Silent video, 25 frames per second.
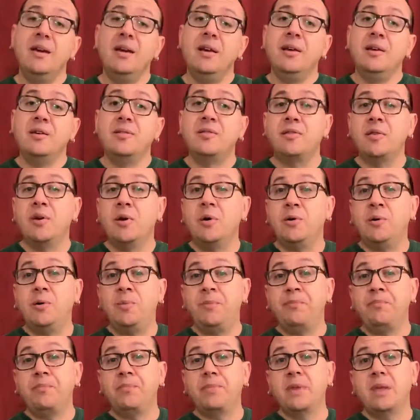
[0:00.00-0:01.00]
So
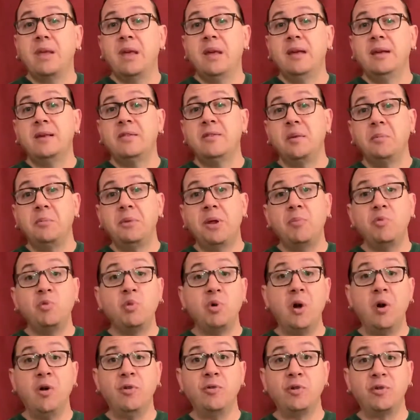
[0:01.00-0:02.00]
sometimes we
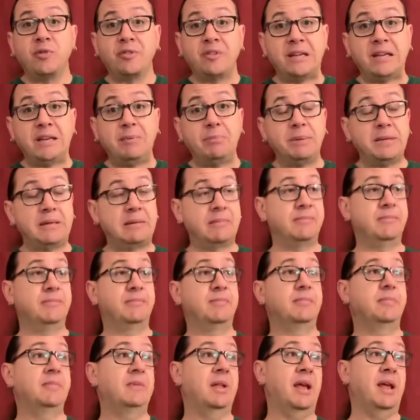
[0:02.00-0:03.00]
oversleep,
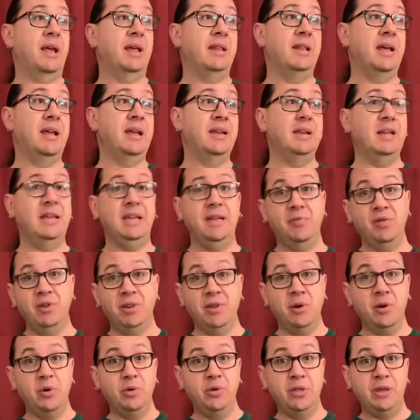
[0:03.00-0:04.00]
and then even
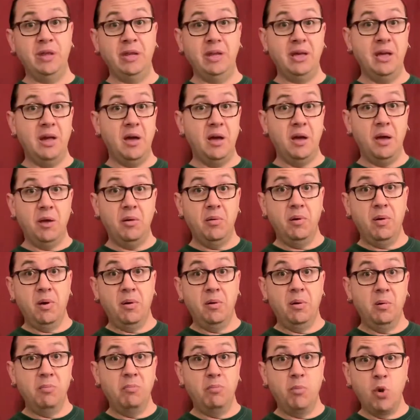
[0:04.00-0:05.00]
though the
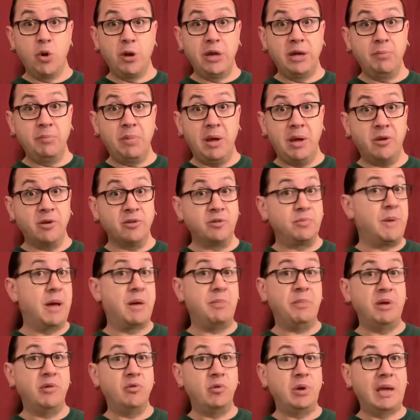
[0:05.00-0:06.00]
morning bells might
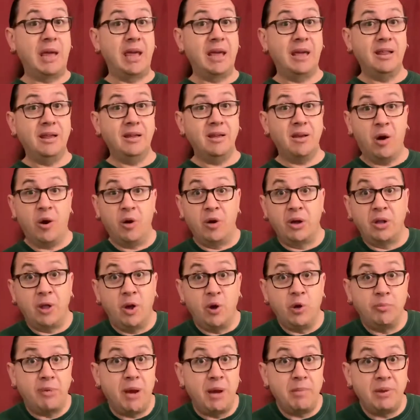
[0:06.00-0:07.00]
be ringing, our
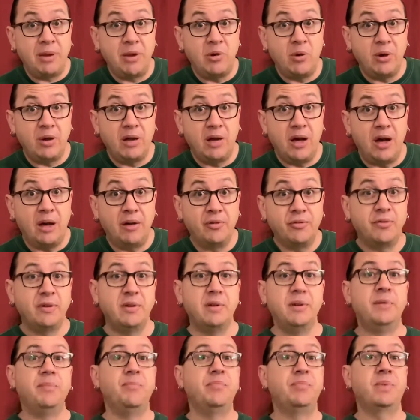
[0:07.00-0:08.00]
alarm might be going off,
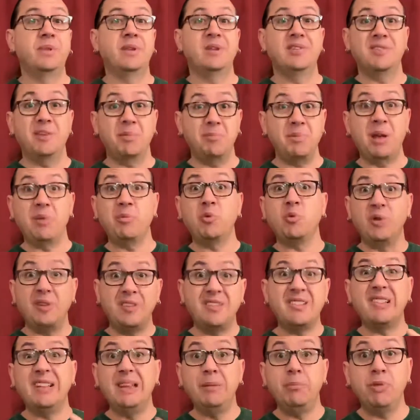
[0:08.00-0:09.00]
sometimes we
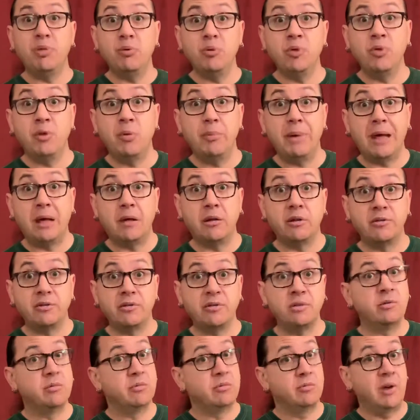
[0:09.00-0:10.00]
sleep through the bells,
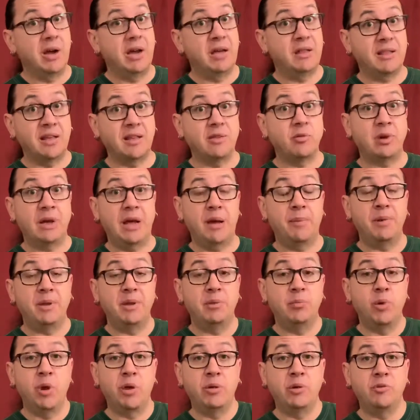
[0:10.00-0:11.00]
right? That's what happened to
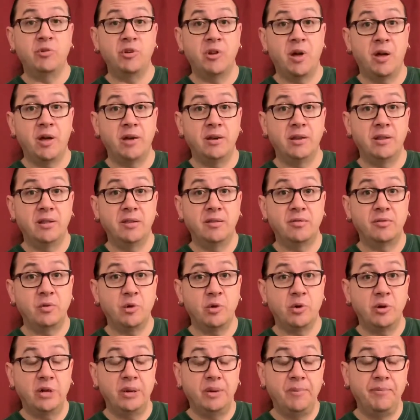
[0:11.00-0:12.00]
Brother John in this
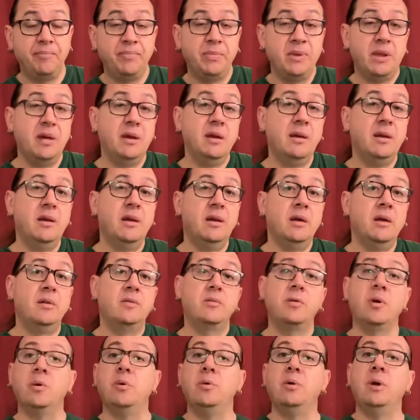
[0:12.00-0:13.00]
story.
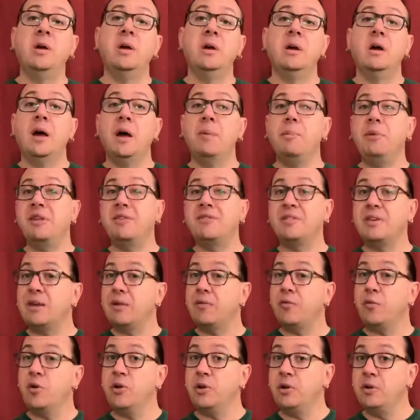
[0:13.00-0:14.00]
So I'm going to sing it
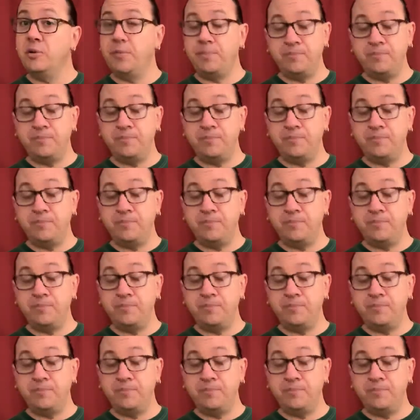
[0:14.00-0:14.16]
for you.